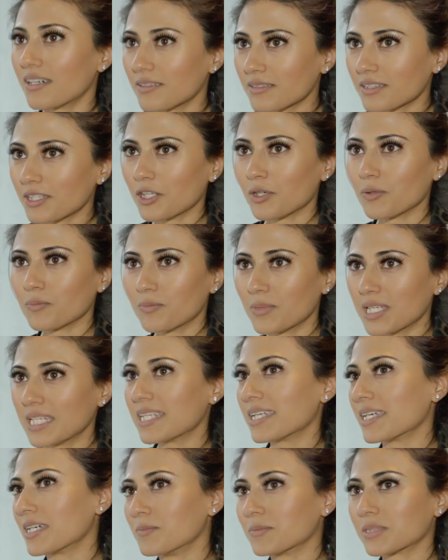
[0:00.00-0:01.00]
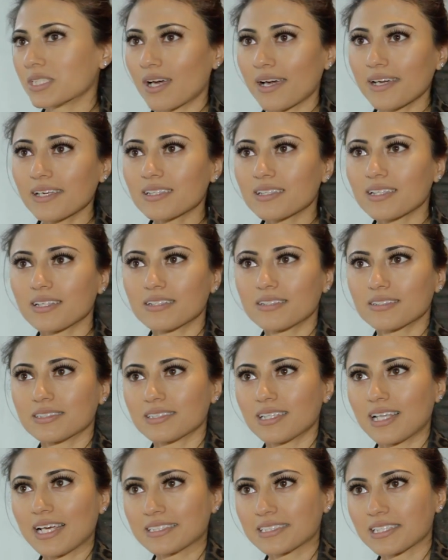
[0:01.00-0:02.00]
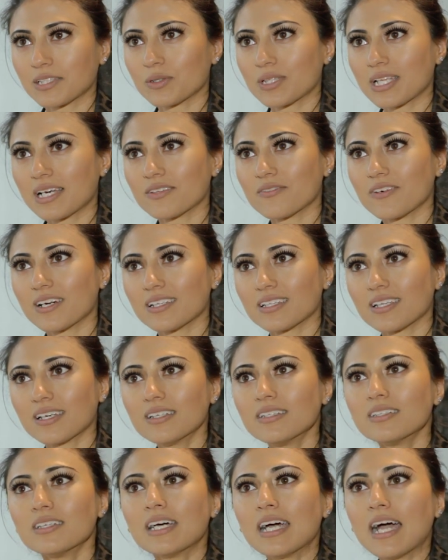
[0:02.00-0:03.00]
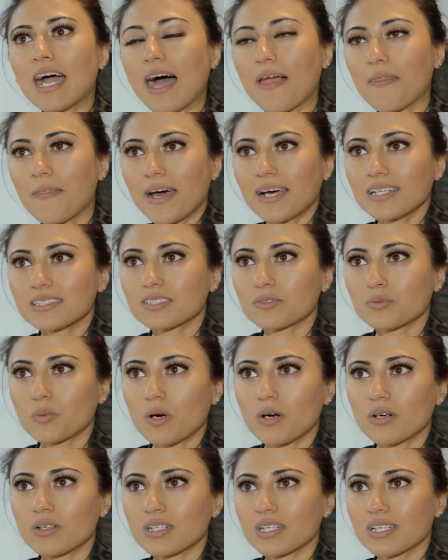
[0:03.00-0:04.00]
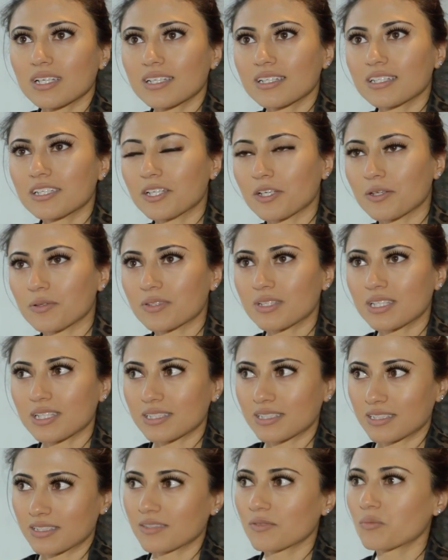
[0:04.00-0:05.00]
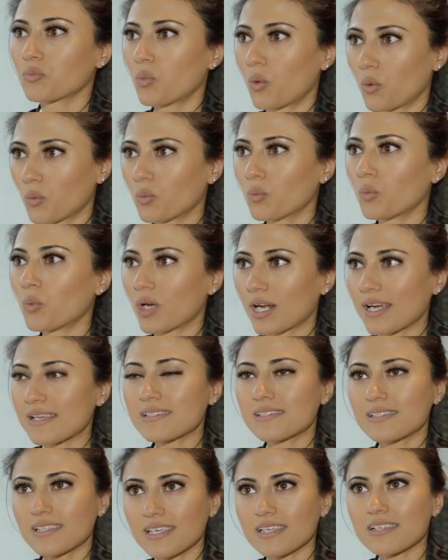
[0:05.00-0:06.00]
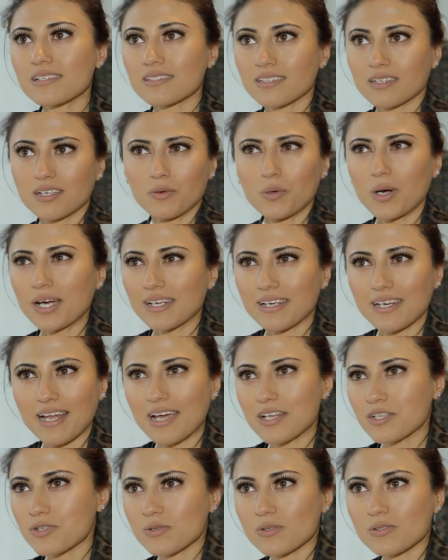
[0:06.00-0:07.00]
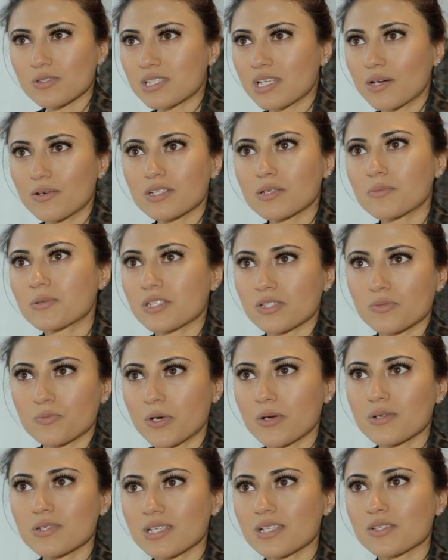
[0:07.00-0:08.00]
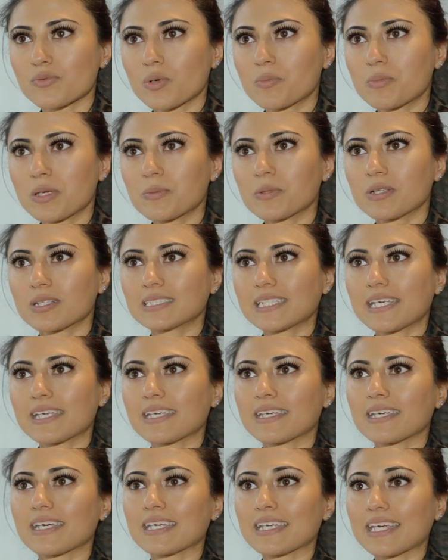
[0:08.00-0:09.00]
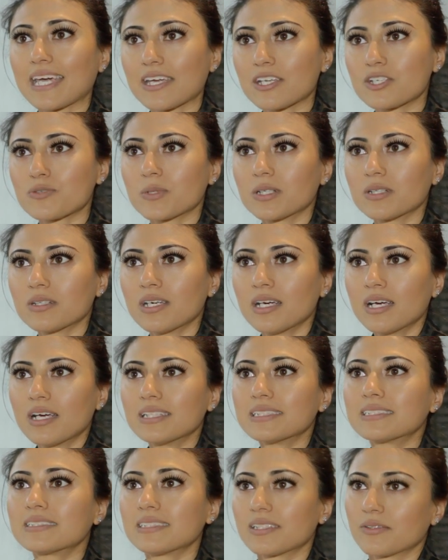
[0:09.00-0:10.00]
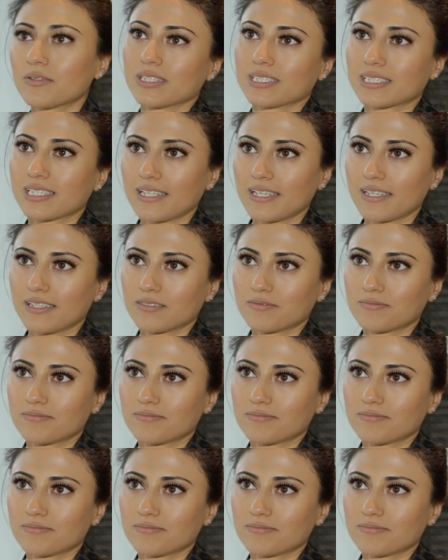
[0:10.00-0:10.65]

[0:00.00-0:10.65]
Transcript: mediums like the La Ciudad Verde. And that's what I see is a quite natural serendipitous process where people are taking engagement seriously.